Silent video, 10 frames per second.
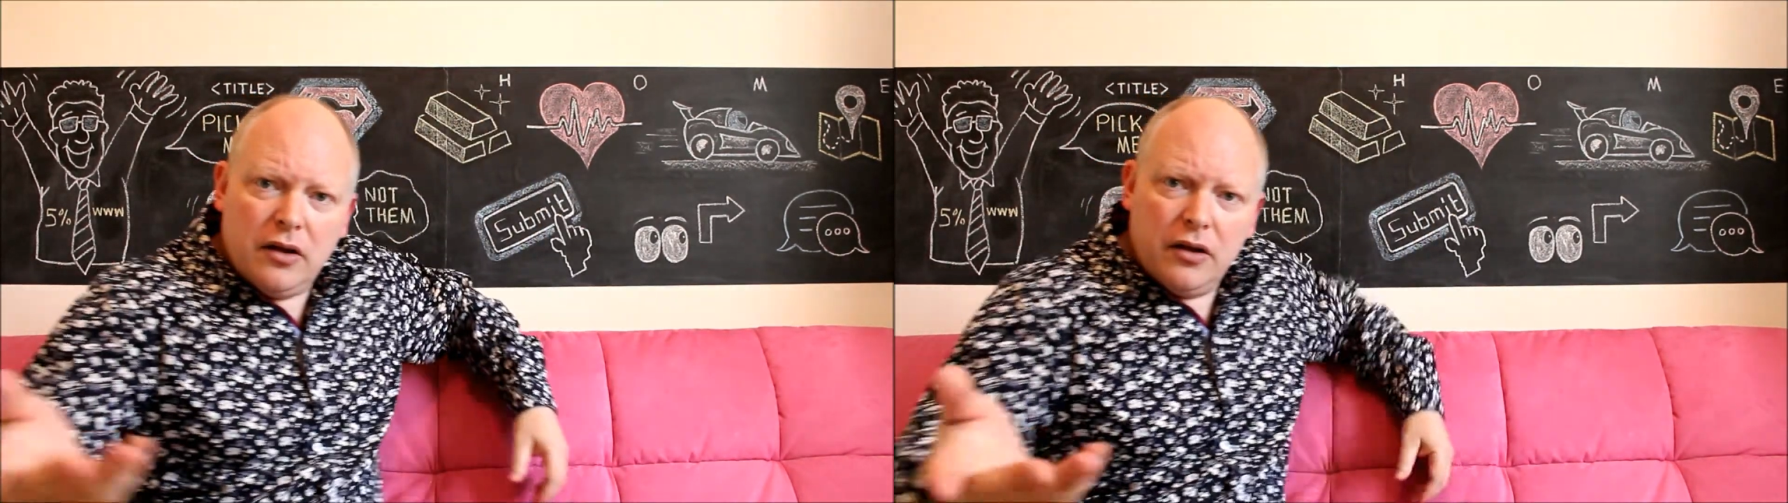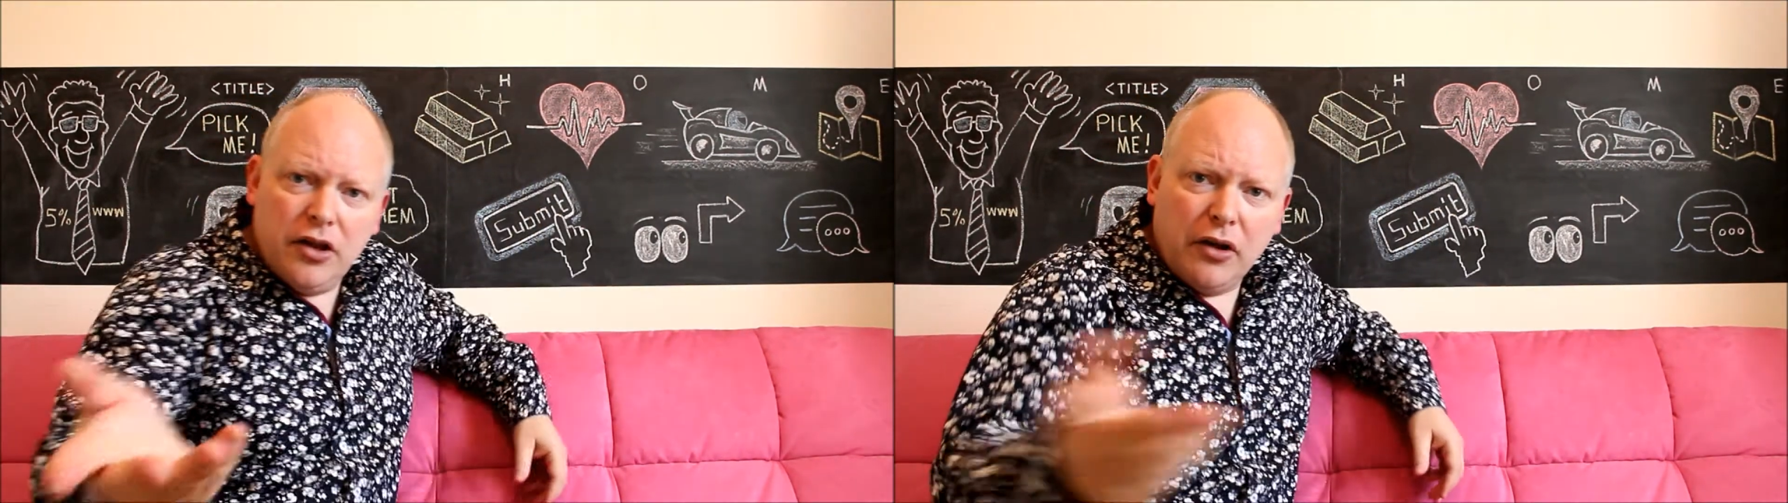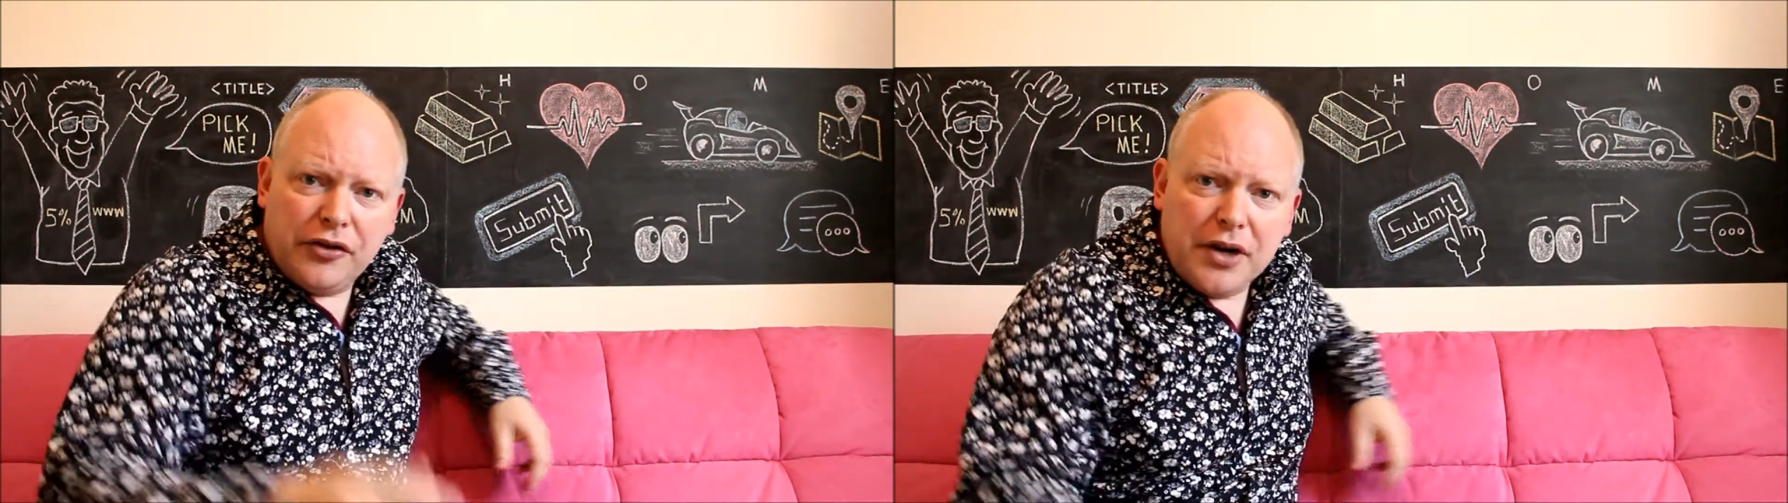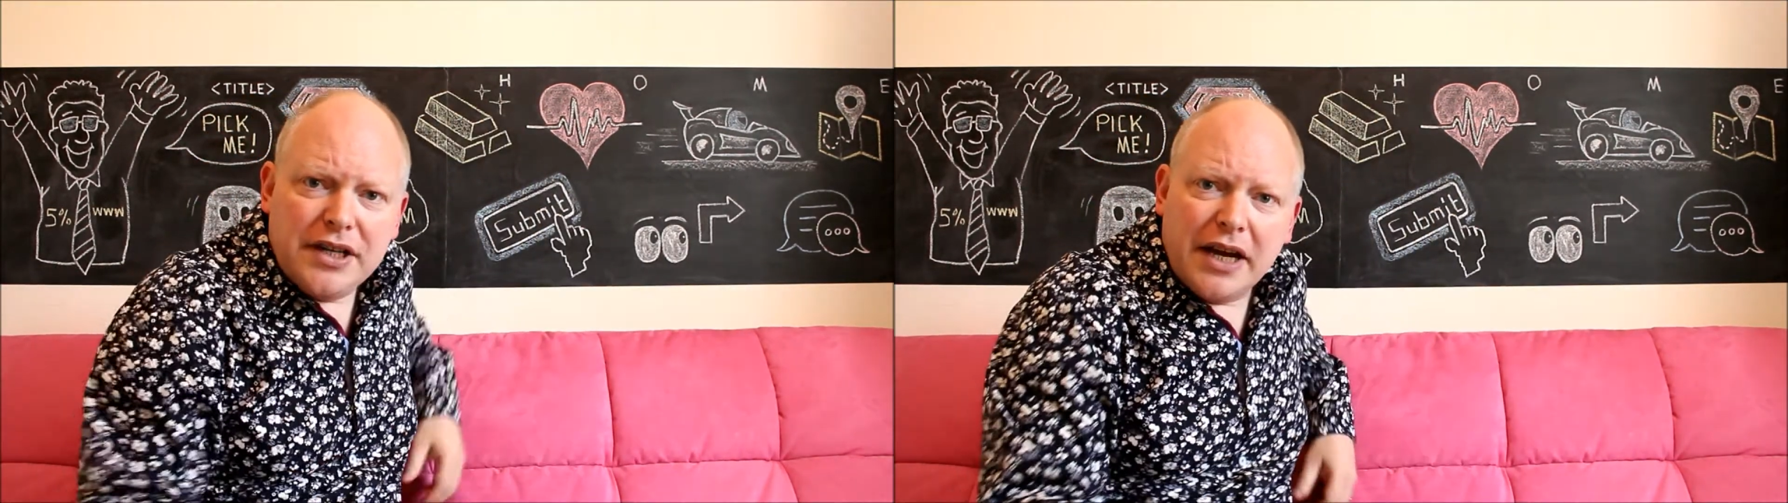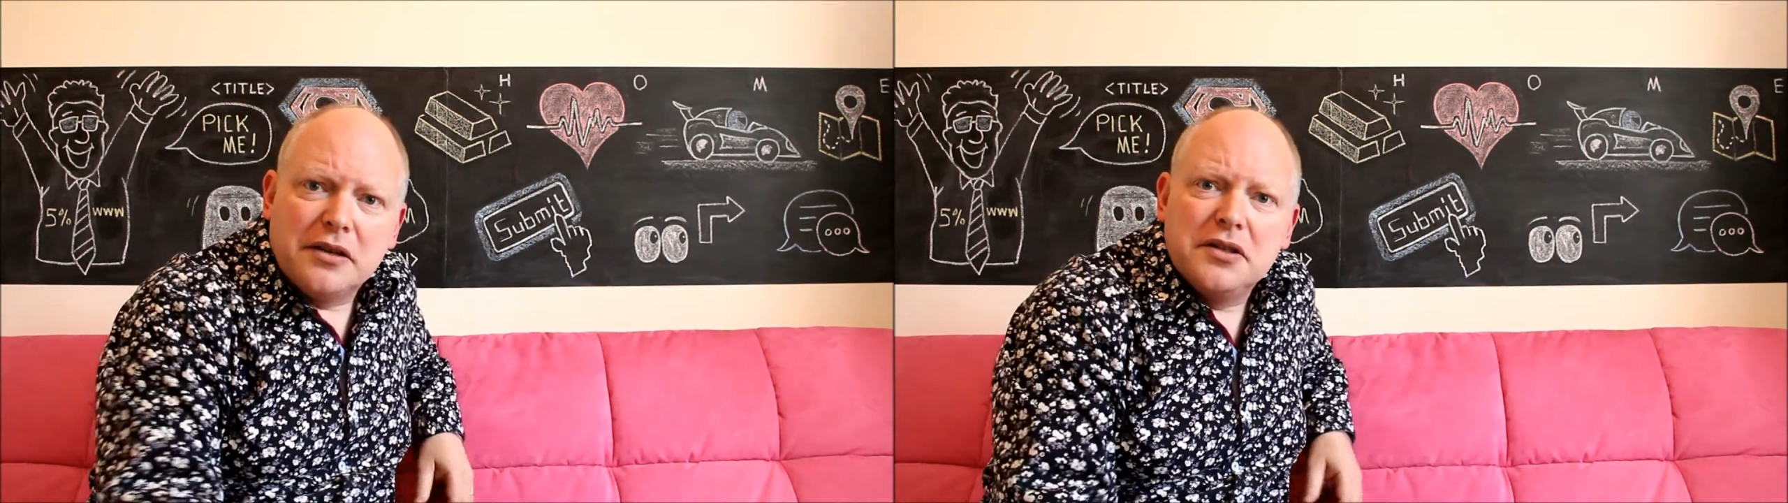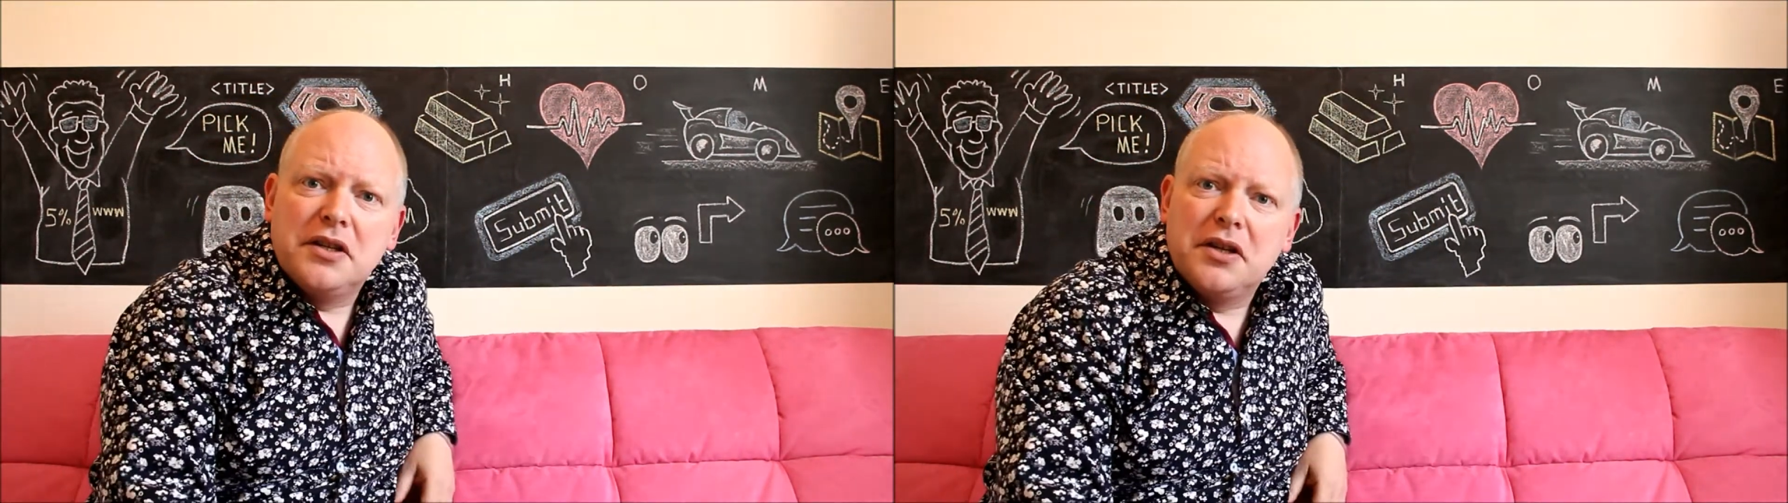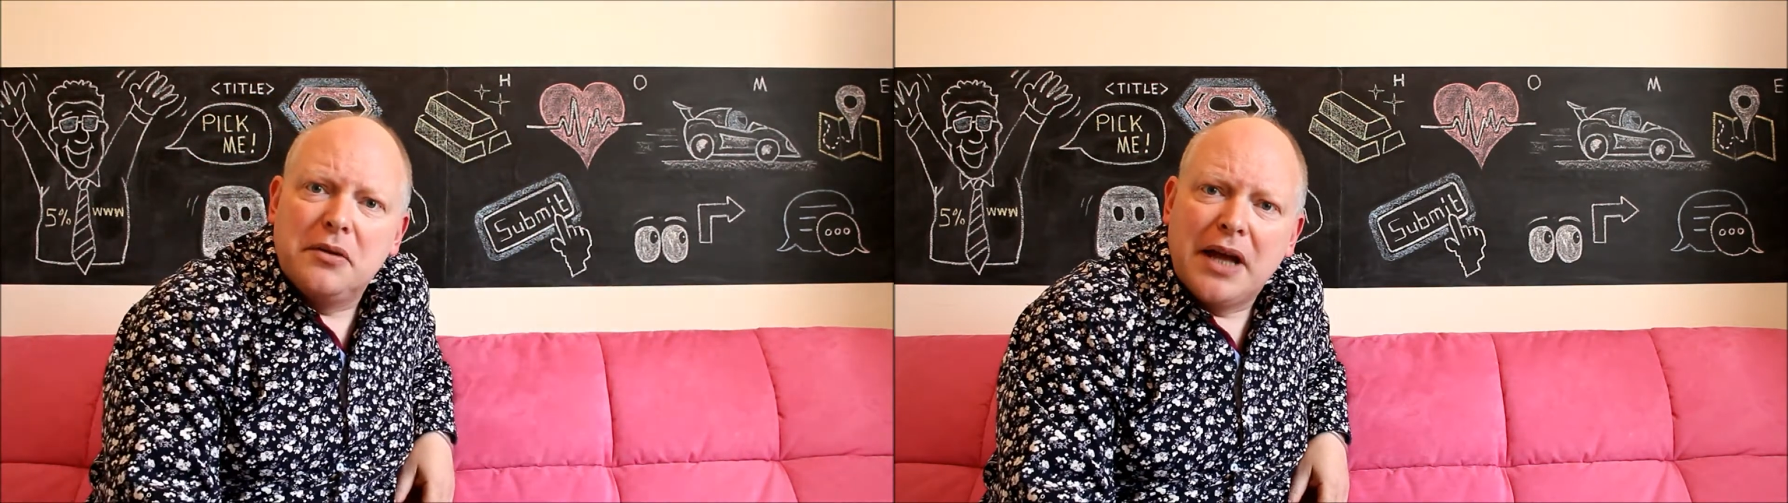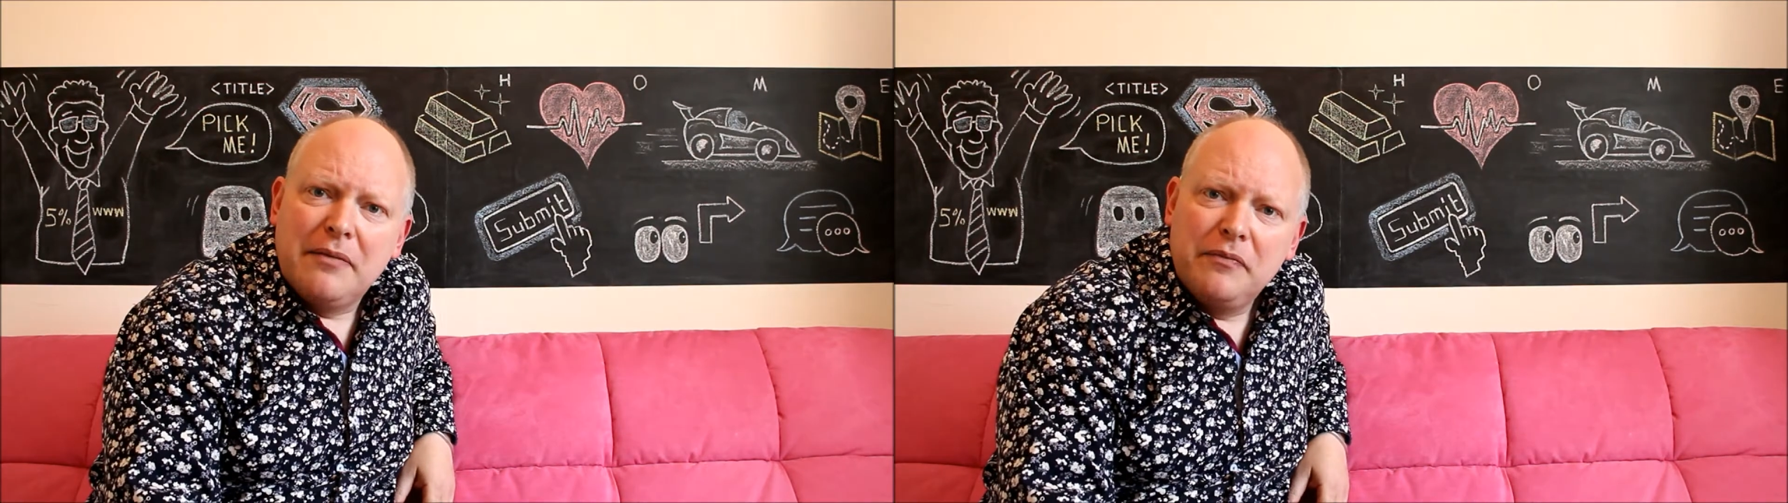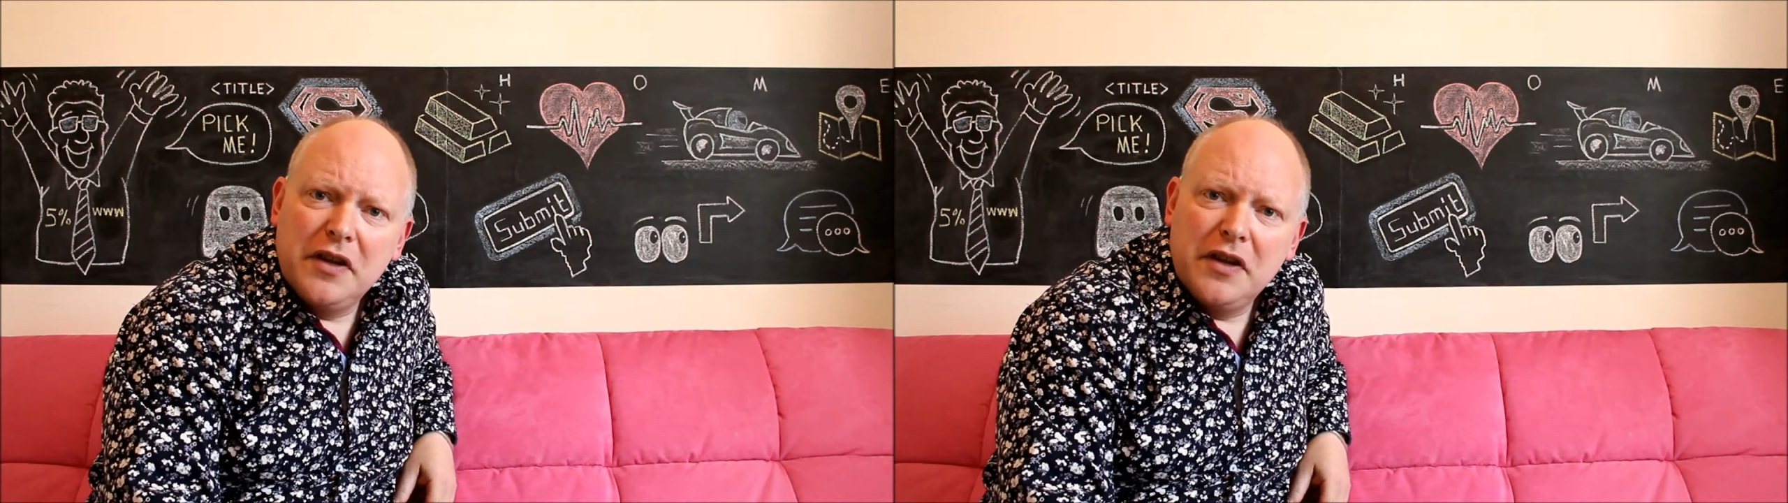You got 3 seconds to do that.